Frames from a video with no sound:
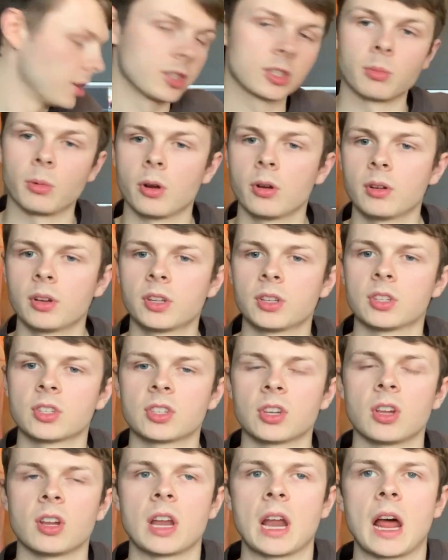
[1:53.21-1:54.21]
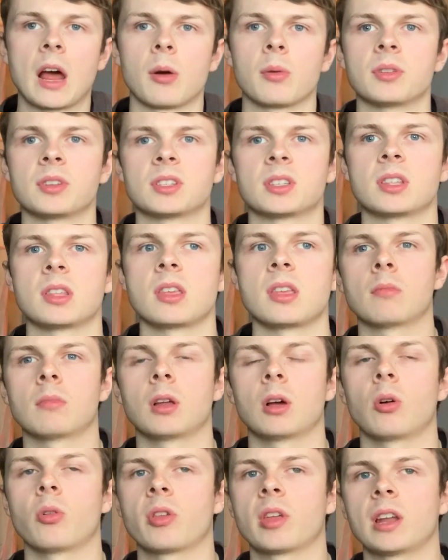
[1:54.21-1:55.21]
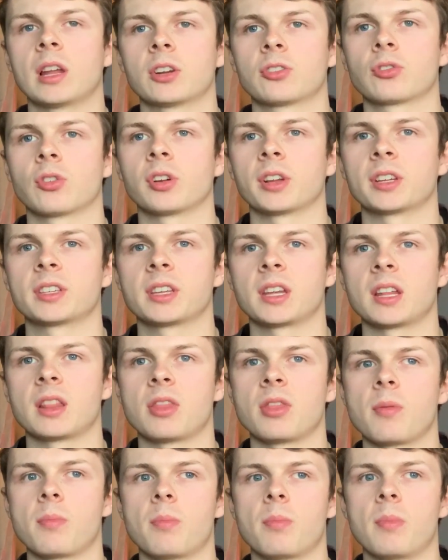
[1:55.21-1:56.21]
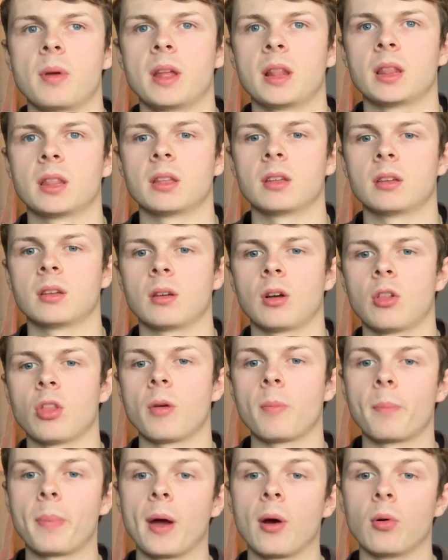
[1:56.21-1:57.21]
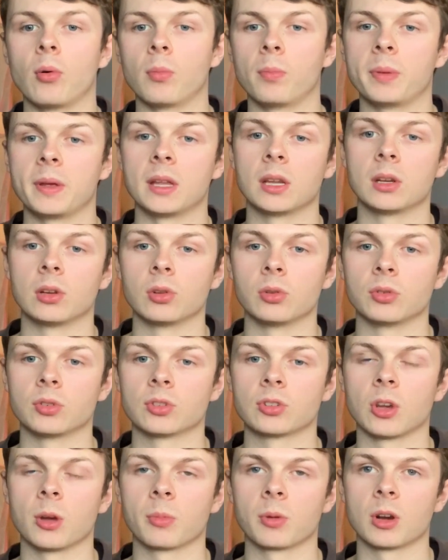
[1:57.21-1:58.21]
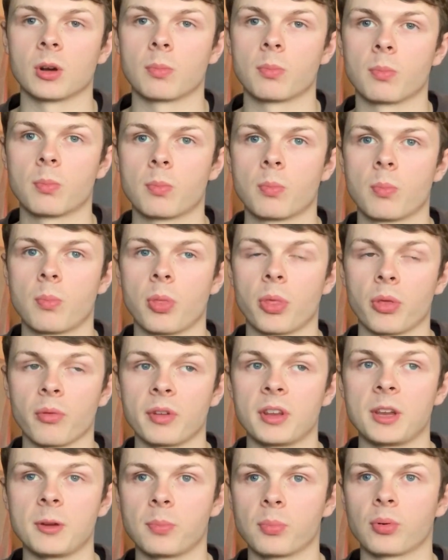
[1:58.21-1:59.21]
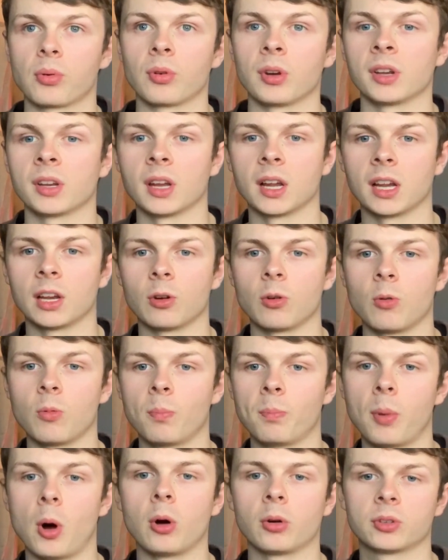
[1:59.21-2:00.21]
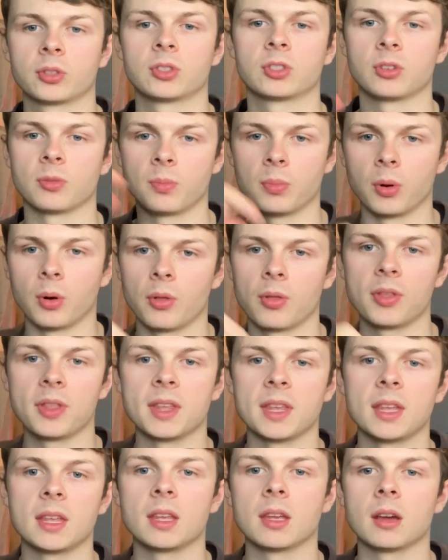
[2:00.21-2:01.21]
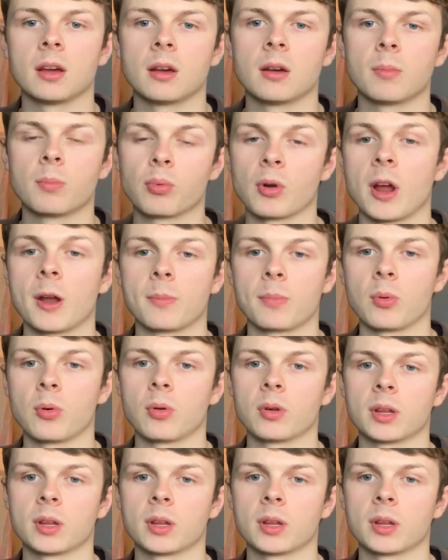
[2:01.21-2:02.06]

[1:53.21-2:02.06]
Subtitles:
So my only concern now is the electronics on the belt being loose. So I'm gonna 3D print a little box to put the breadboard